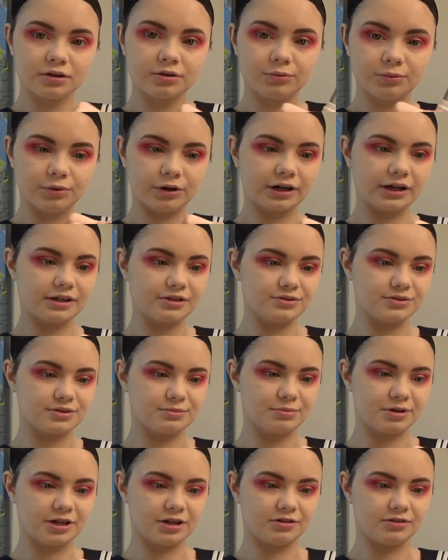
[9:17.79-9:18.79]
one I used in
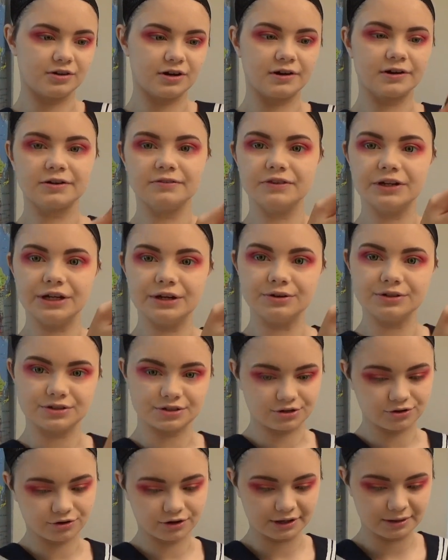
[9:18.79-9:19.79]
my Rock video. It's a
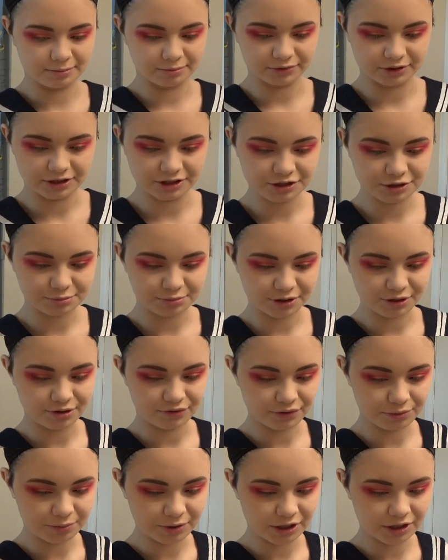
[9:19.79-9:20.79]
cream blush, but you have
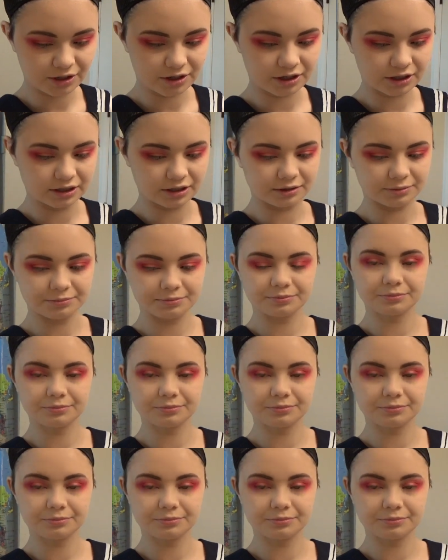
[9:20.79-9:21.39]
to put it on a